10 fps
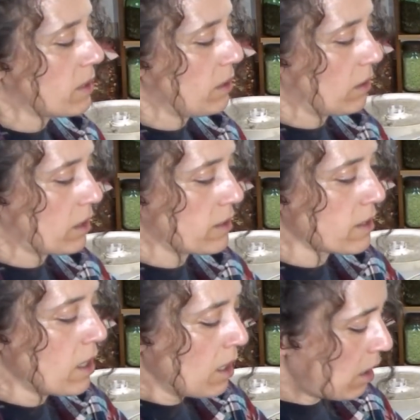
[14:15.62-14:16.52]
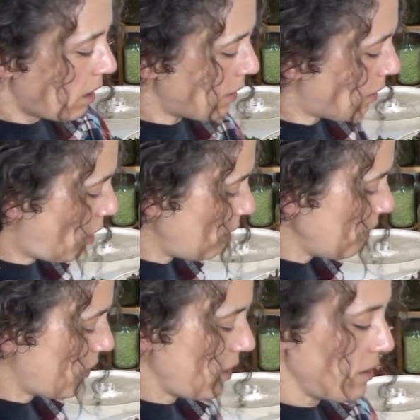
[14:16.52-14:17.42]
in there because on all
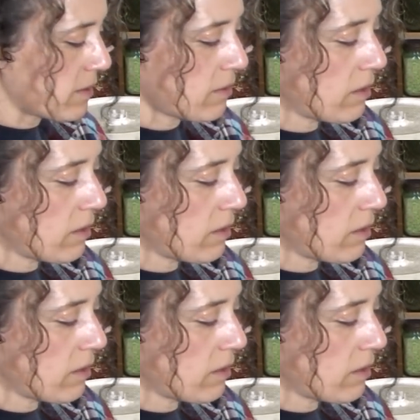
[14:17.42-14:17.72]
of these,